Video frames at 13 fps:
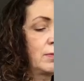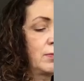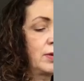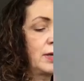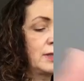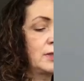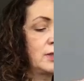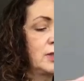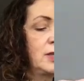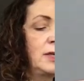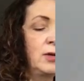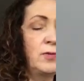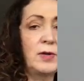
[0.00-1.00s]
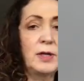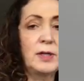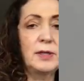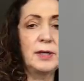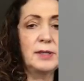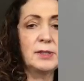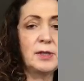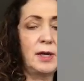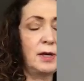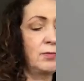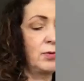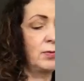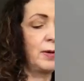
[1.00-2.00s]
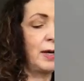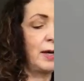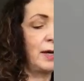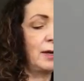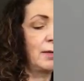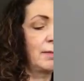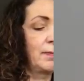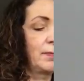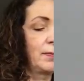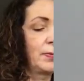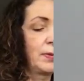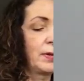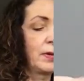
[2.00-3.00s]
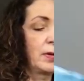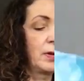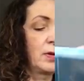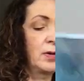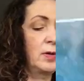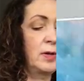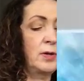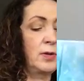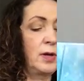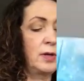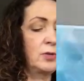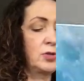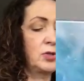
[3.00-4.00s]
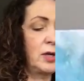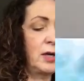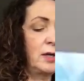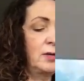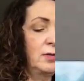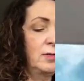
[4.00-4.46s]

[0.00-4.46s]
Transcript: press. See, now you've got the nice side of your bag. Now the other side.